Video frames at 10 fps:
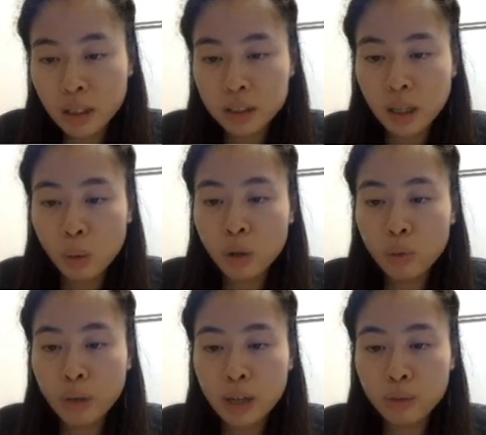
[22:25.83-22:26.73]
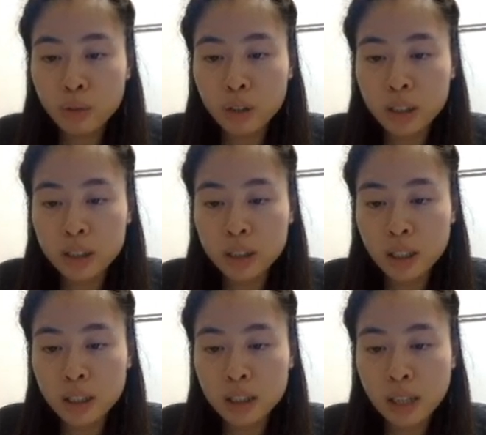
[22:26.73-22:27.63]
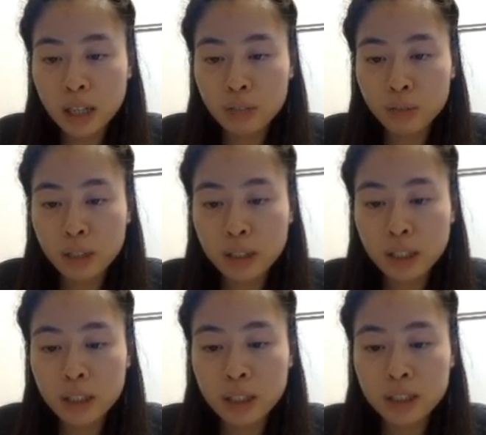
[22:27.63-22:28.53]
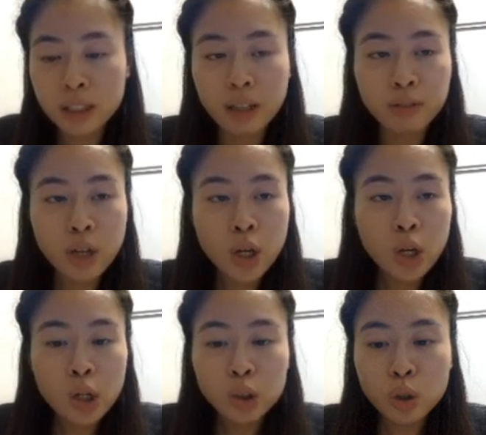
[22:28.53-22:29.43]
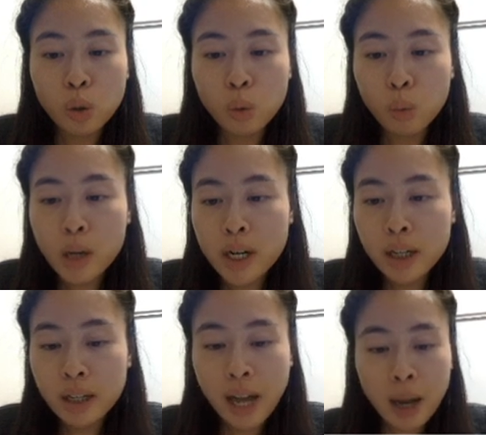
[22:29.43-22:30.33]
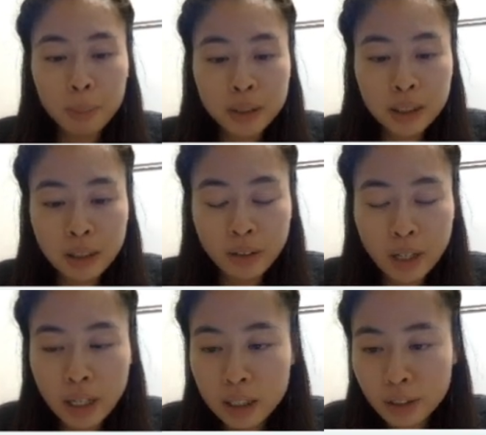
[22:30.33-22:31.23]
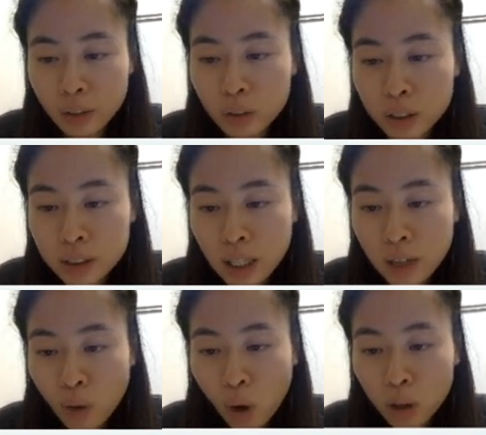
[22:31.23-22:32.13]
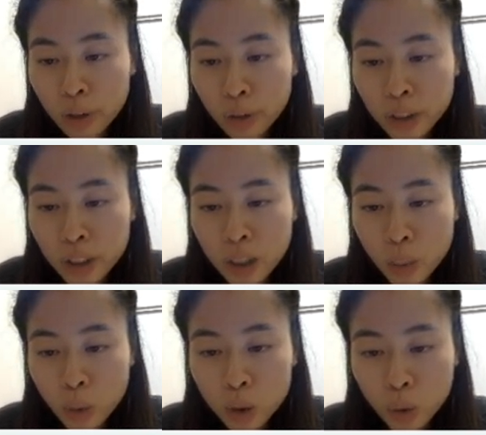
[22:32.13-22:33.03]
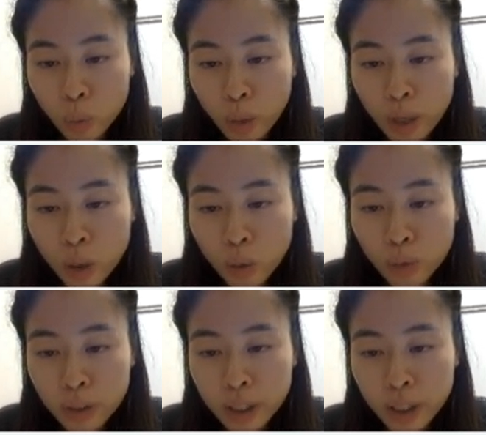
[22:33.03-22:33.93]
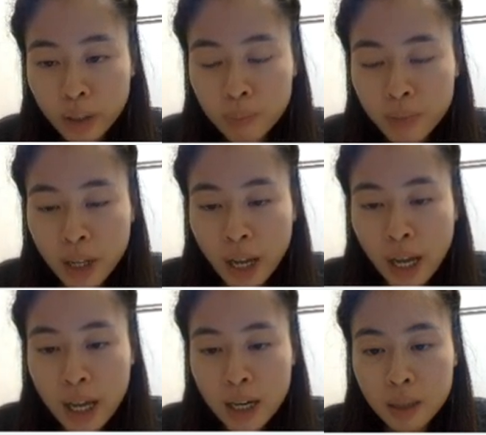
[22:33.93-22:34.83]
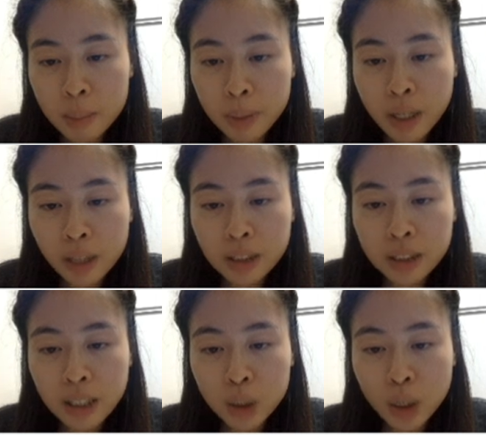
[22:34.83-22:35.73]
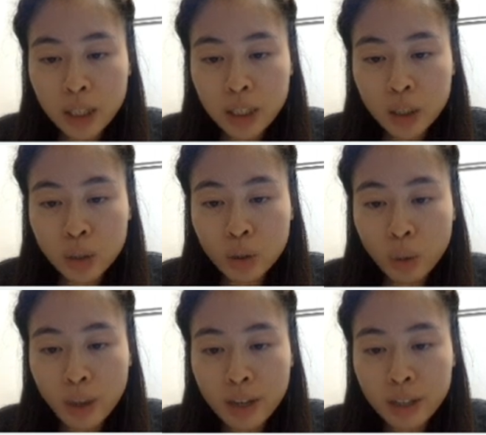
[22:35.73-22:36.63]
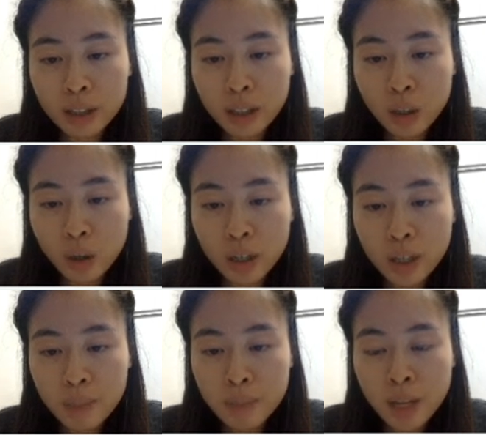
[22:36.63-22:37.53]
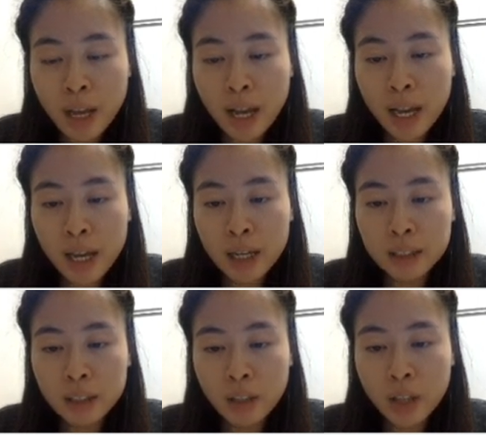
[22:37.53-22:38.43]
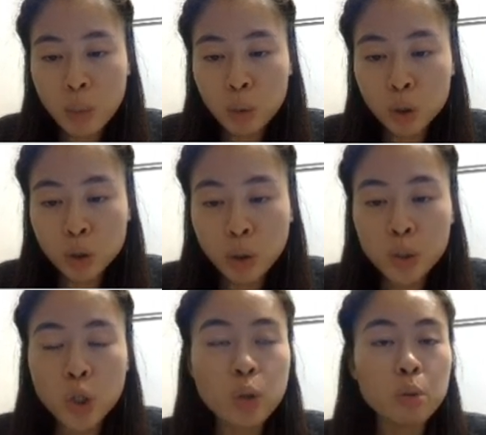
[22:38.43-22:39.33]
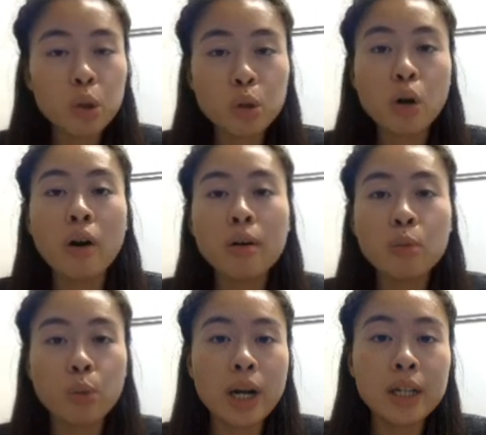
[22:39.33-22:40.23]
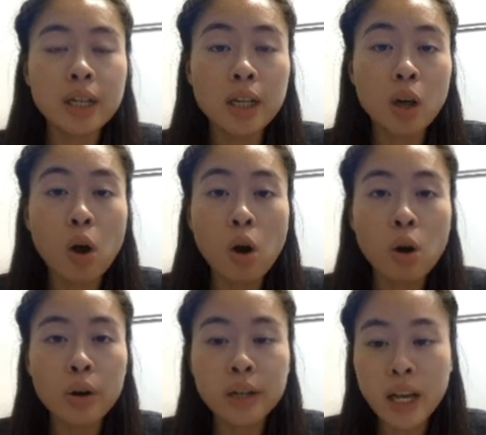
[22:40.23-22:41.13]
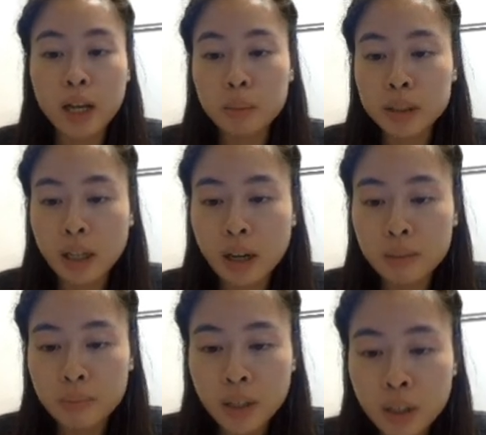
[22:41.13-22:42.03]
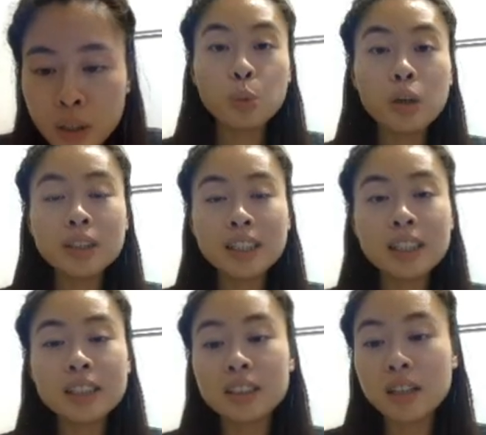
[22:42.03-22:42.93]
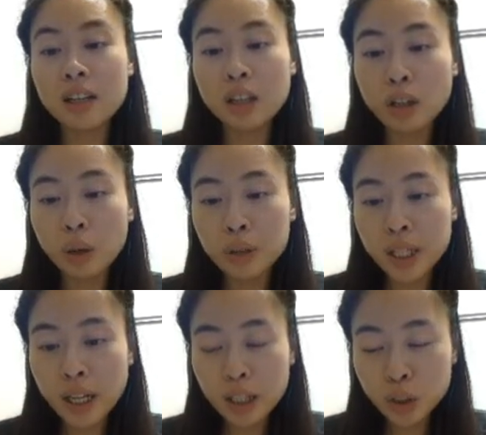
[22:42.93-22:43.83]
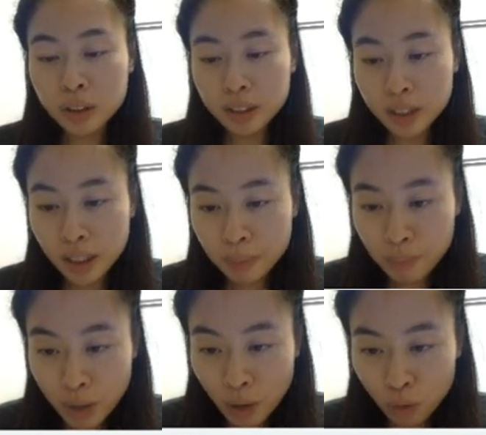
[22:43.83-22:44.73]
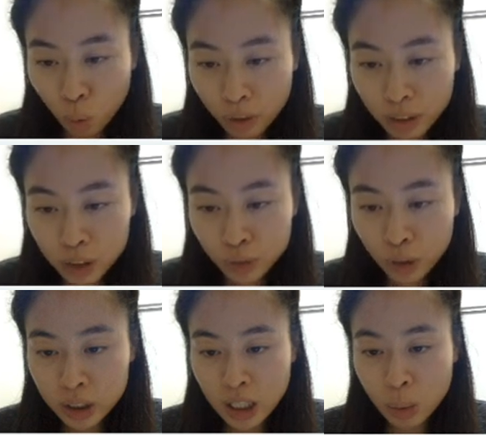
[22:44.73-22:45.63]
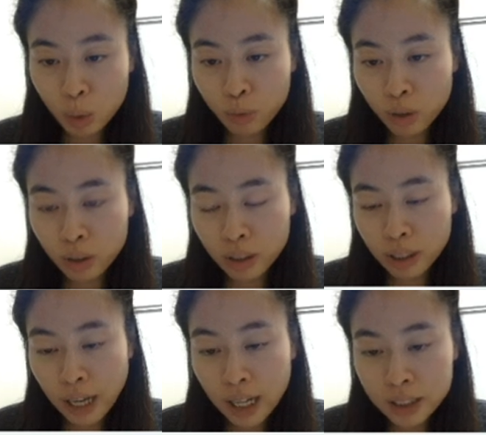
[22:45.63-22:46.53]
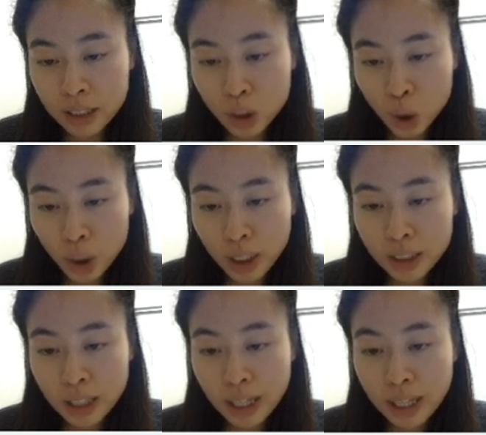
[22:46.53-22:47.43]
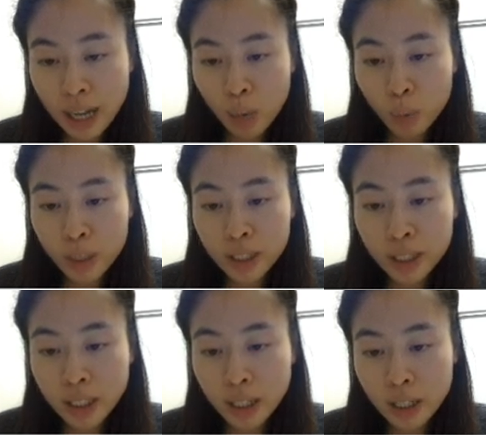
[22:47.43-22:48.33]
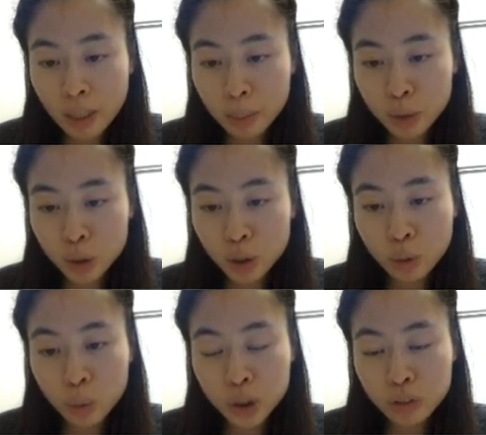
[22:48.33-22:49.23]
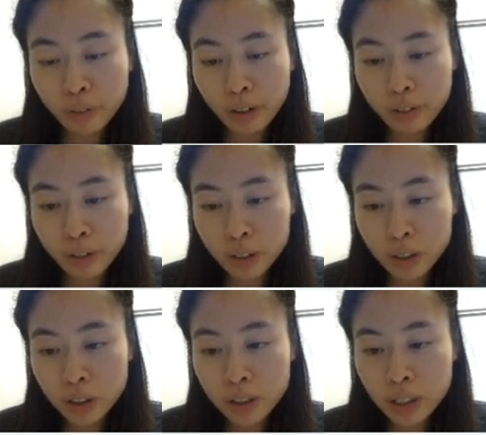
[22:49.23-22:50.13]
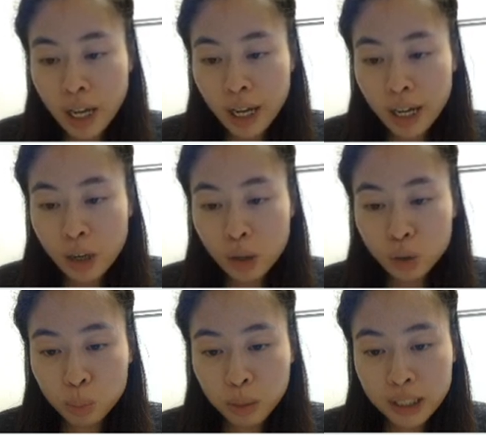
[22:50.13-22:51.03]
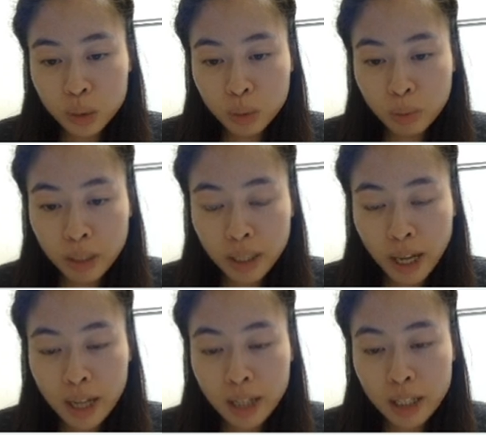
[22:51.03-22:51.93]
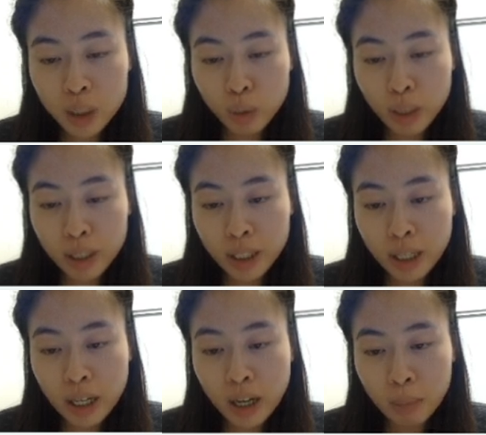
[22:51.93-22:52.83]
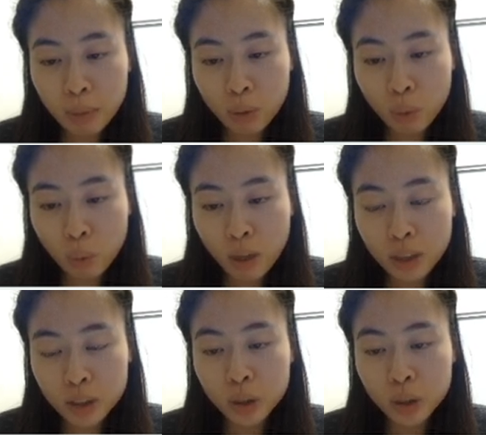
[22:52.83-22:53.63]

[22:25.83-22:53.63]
Okay, say I want to rank for this exact phrase. I can click save. So what happens here is they're going to save all of your keywords right over here. And because it's not tracked yet, you can go ahead and click on it. And they will show you your current ranking on Amazon. So once it is done loading, as you can see, for this first keyword for cat t-shirt is now ranking number two, which is very, very good. And also plans with my cat is ranking number one.